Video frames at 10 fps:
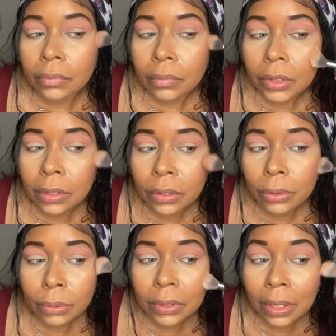Because who
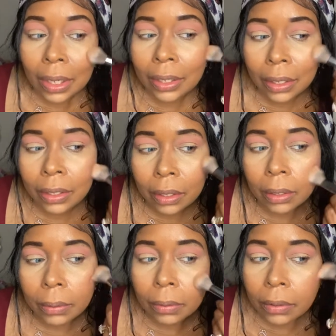said I can't?
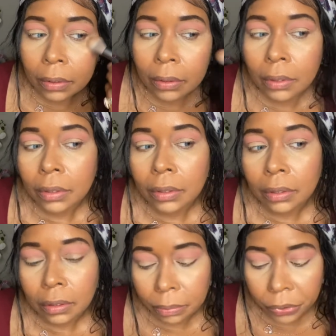
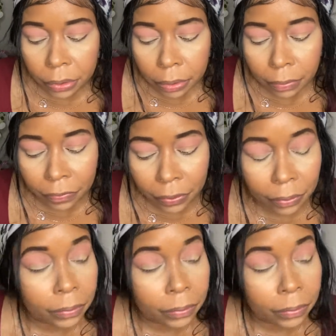Beautiful.